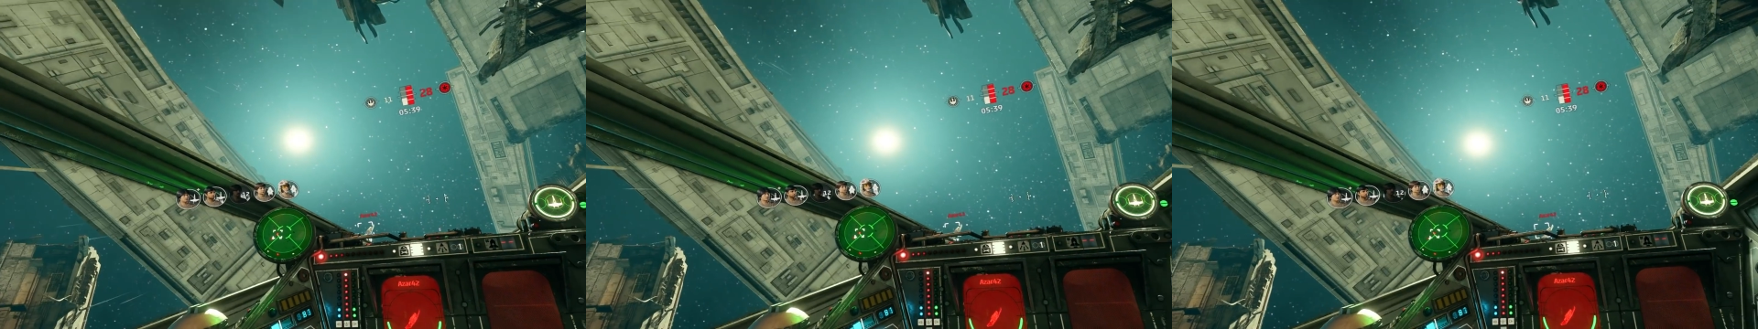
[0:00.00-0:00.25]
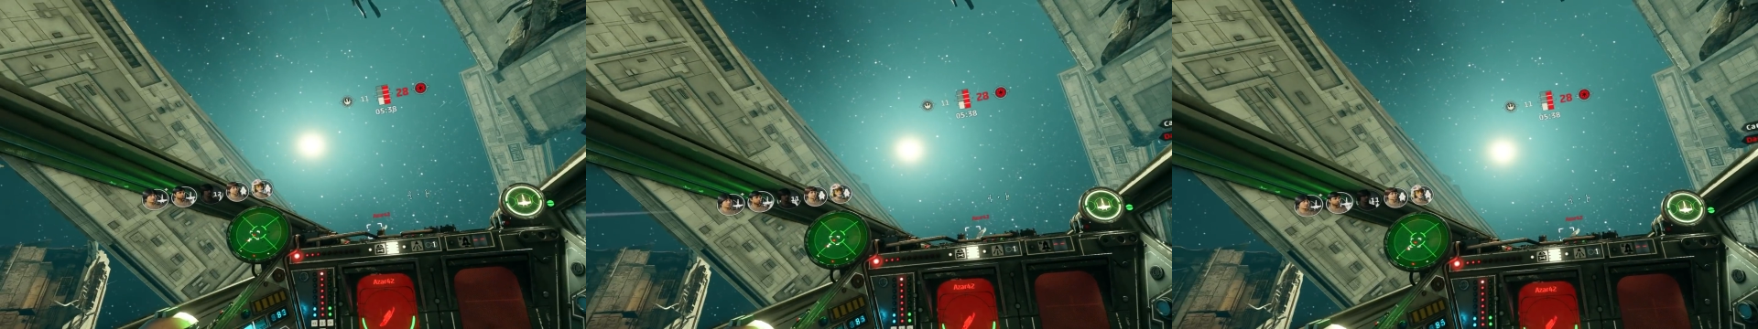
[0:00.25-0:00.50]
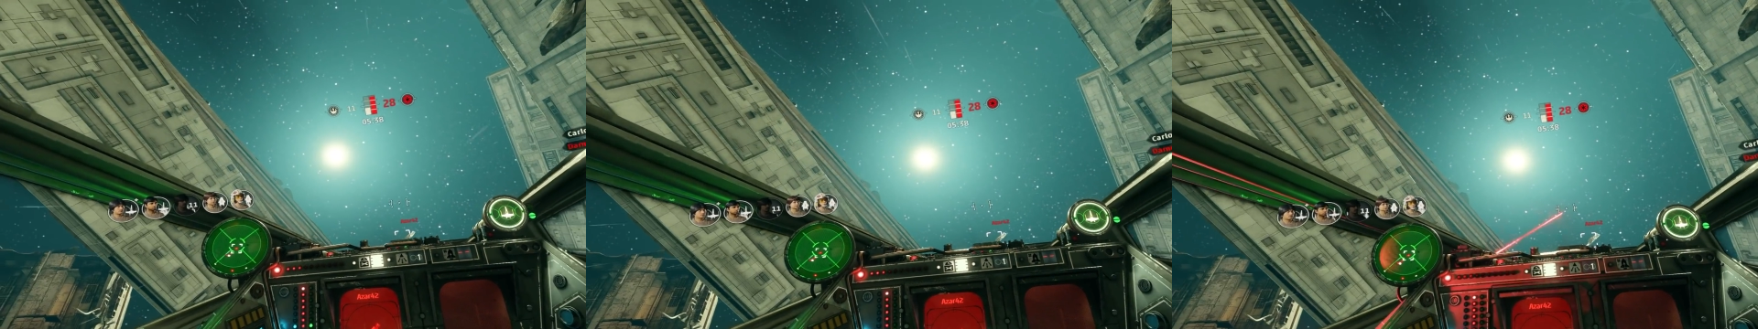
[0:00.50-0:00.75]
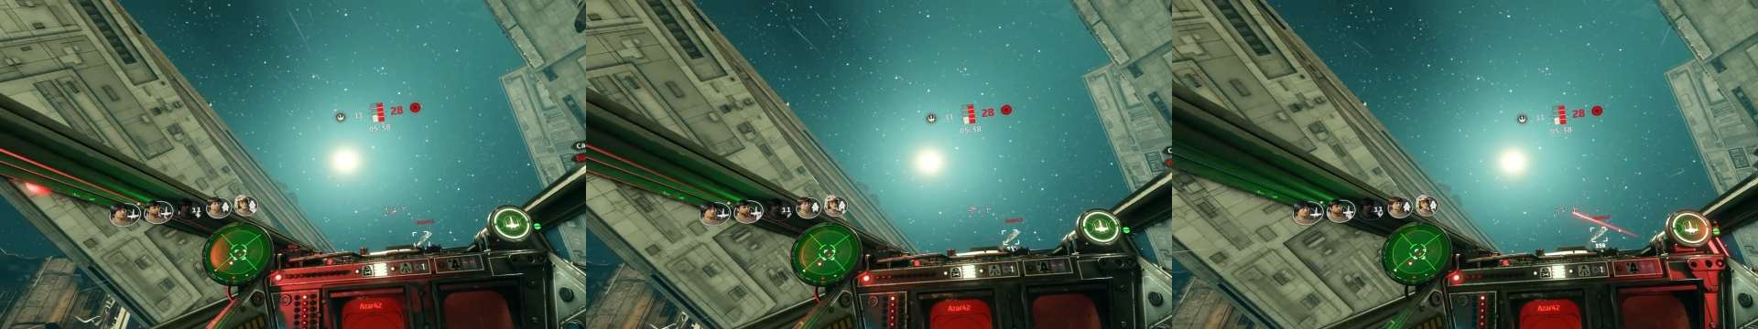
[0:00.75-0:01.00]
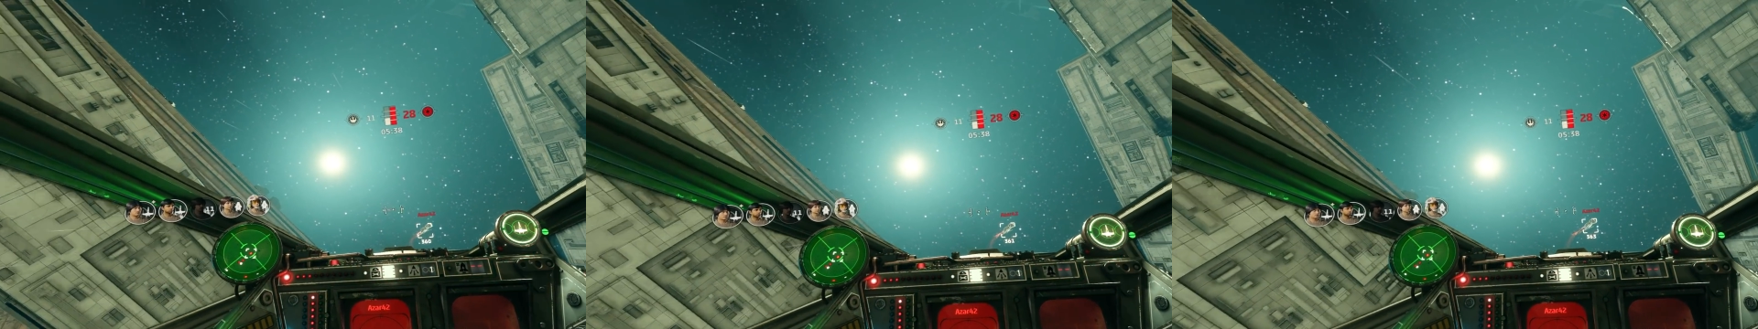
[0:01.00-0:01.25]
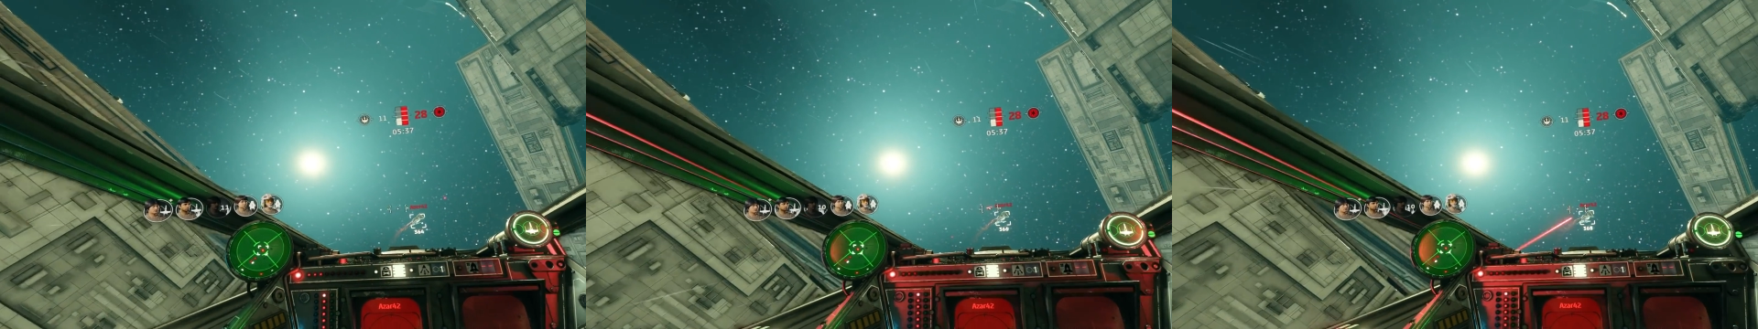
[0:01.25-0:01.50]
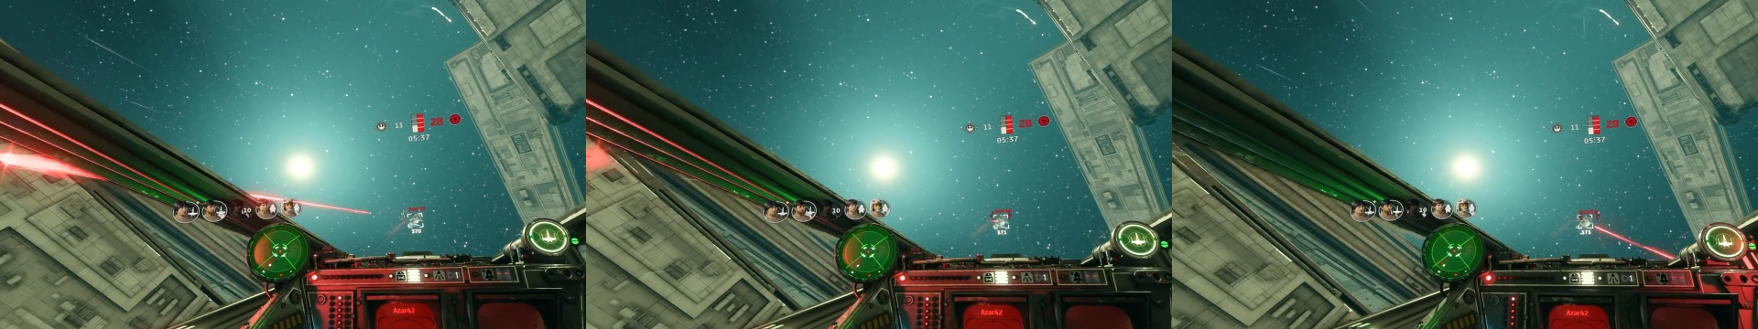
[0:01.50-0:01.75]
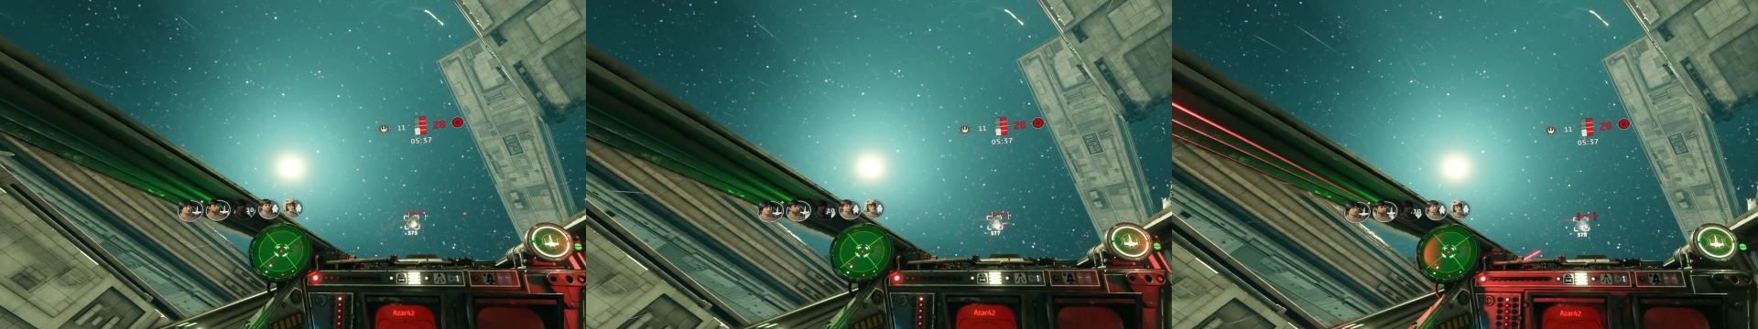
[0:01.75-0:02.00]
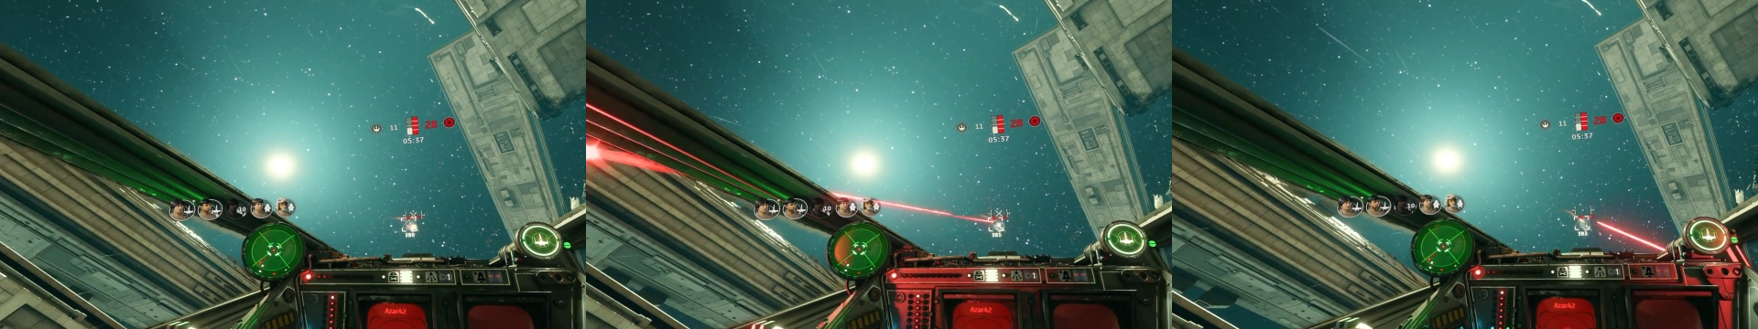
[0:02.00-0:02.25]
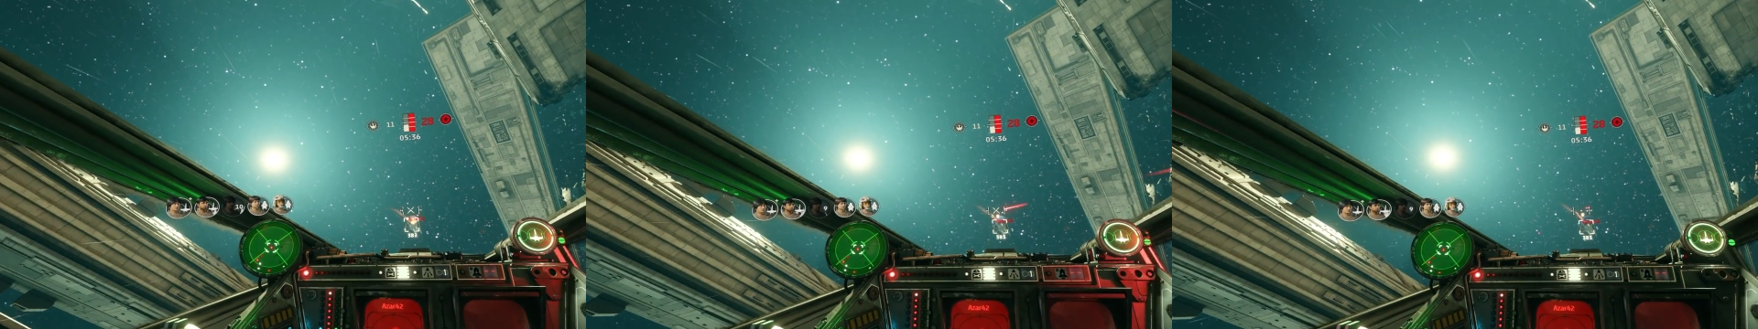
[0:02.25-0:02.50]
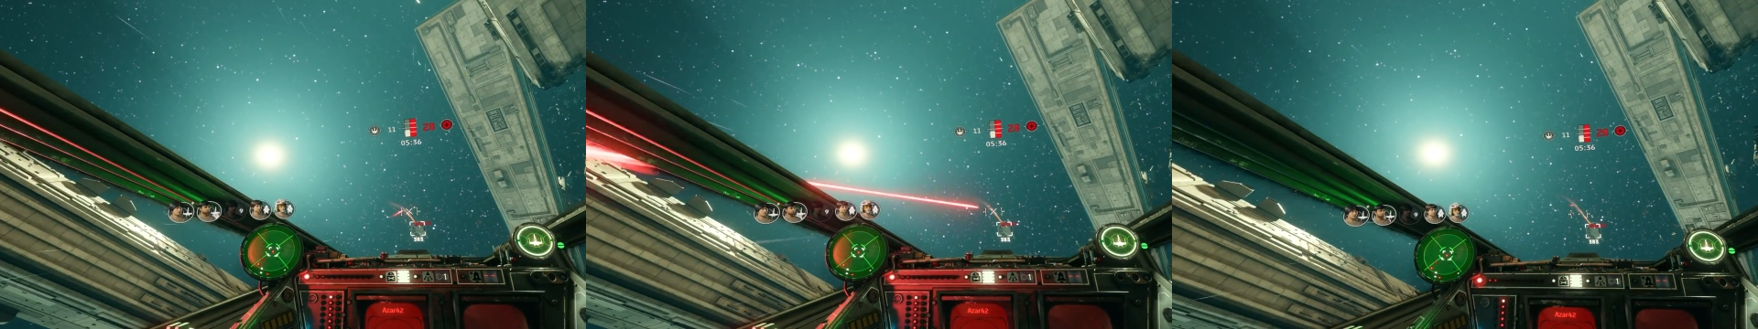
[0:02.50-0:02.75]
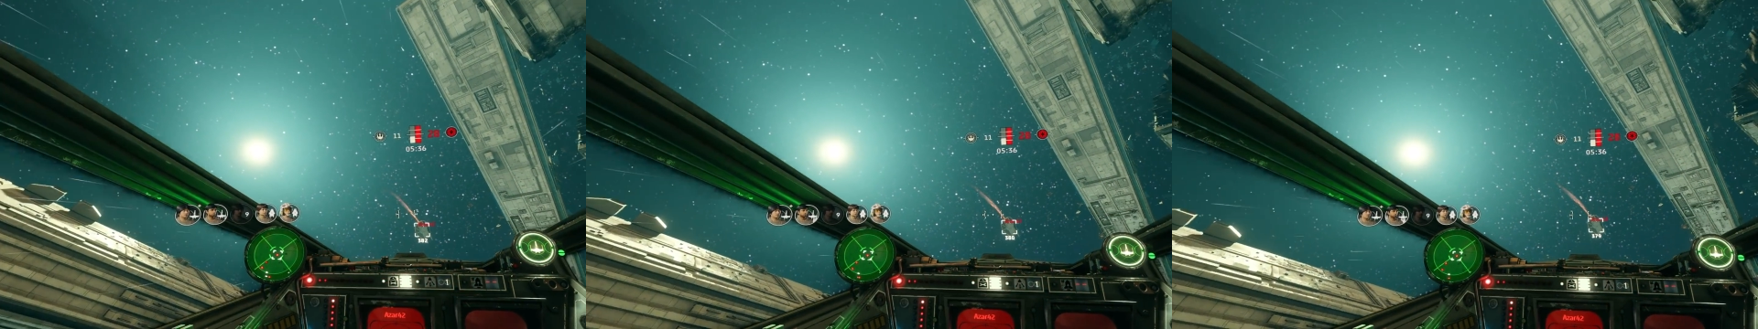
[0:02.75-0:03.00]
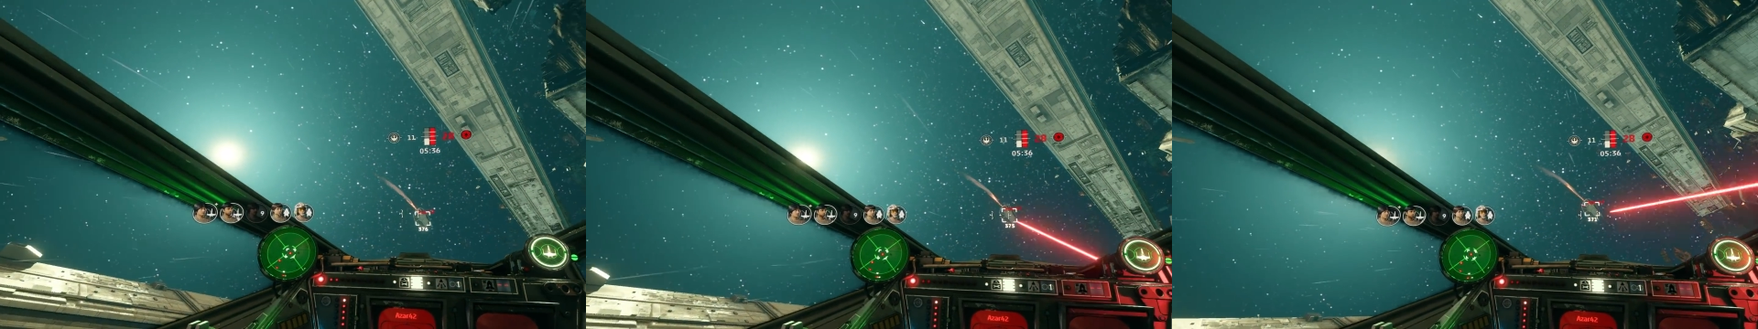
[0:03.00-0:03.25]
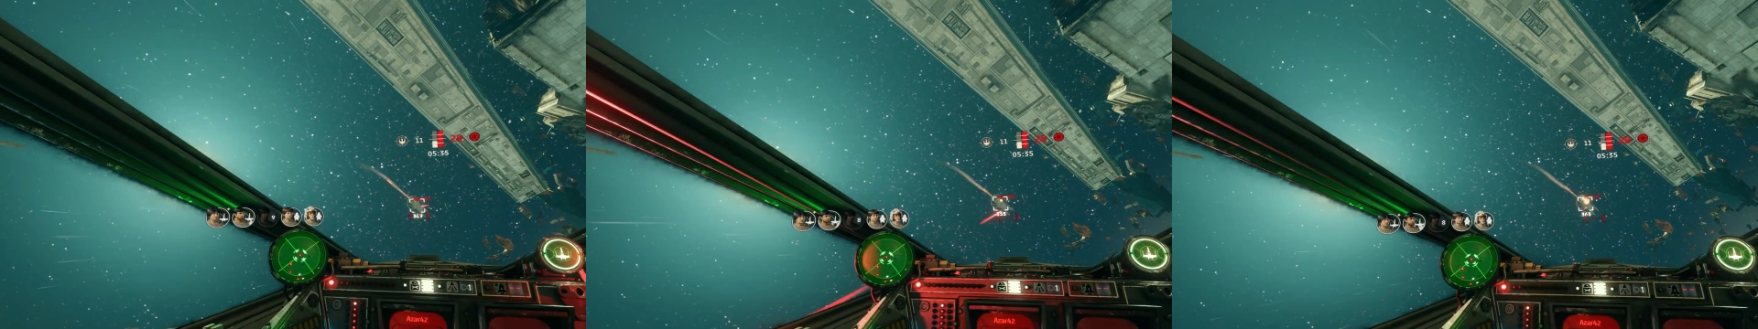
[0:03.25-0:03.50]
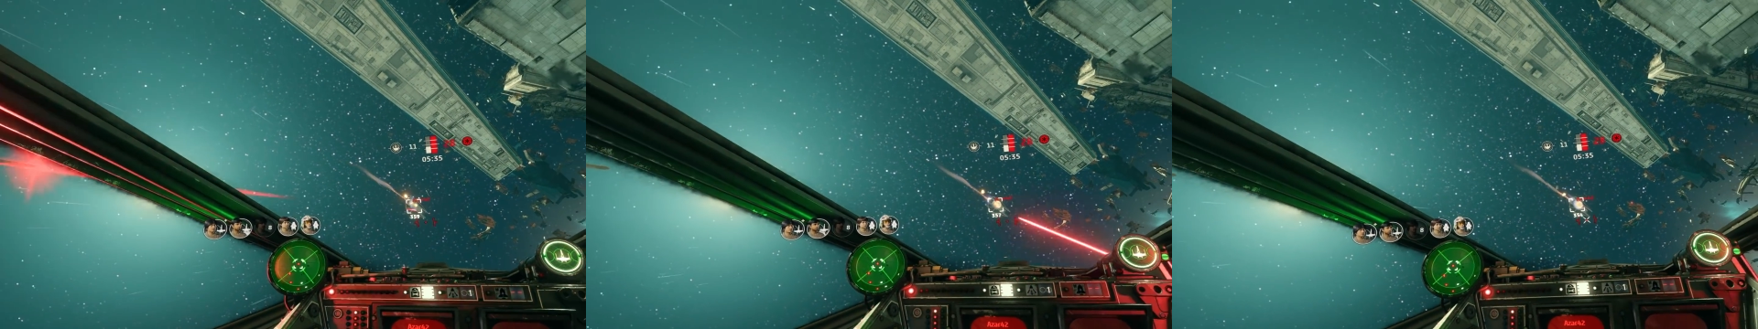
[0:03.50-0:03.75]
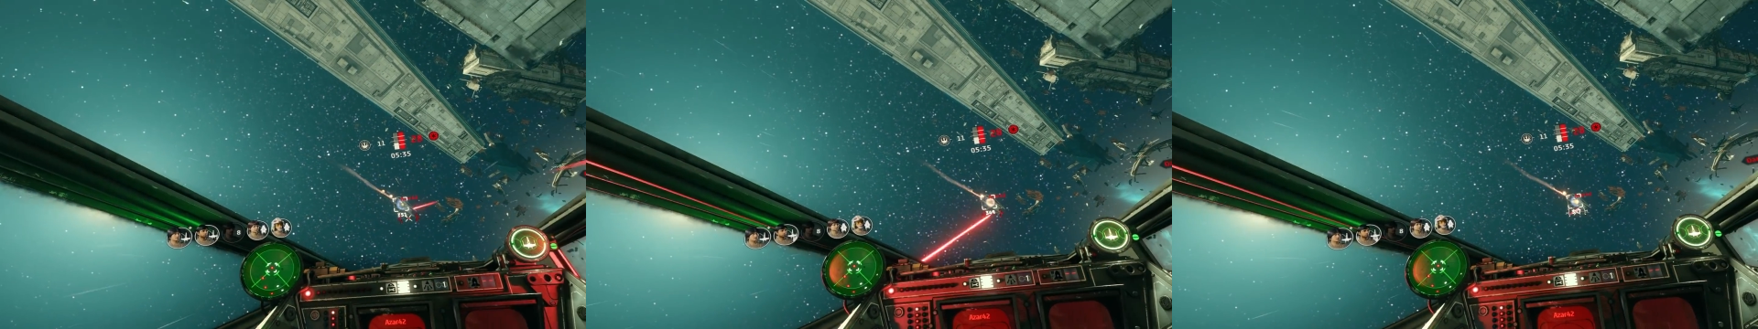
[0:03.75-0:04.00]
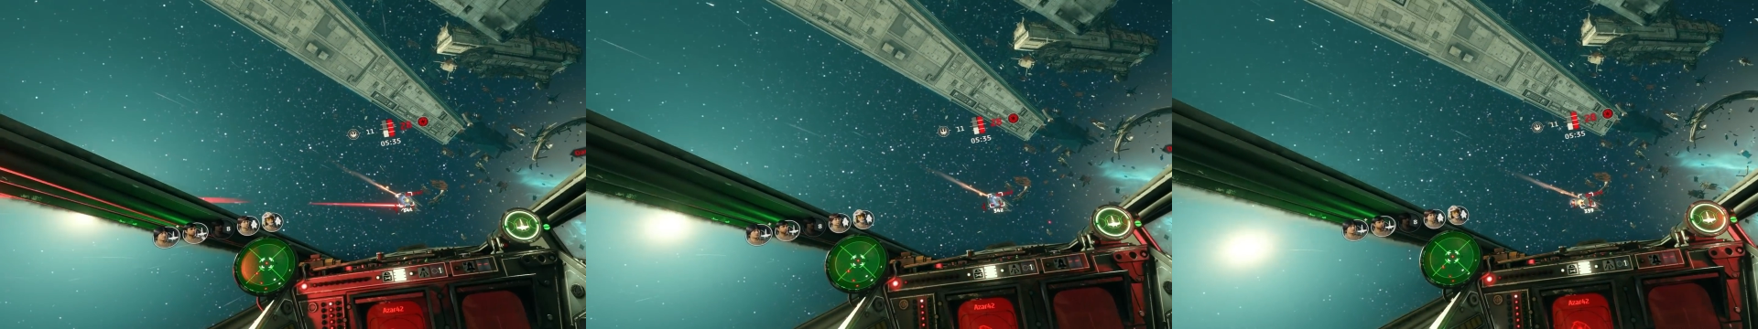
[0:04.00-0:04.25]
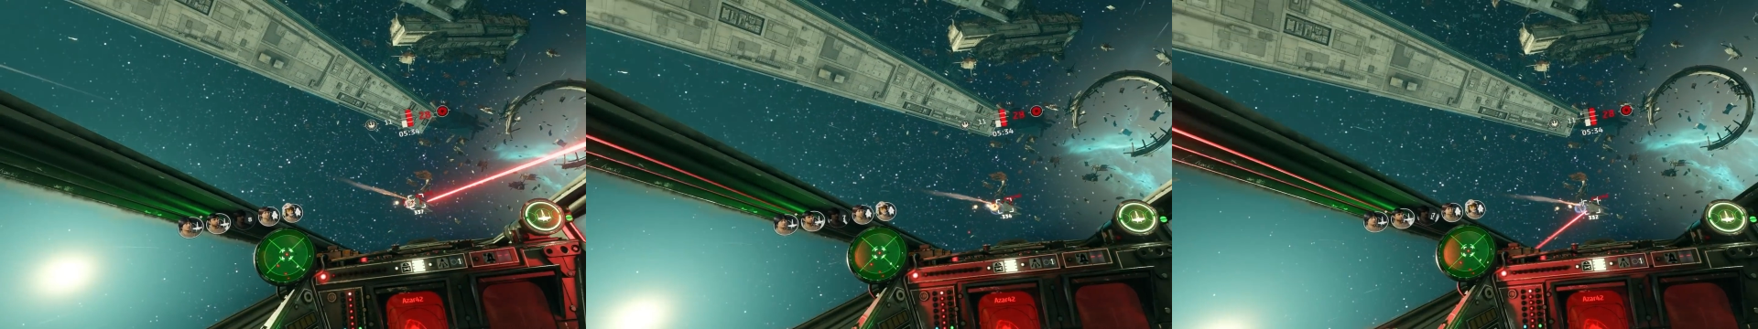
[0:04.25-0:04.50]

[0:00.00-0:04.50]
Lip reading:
[unreadable: no face in view]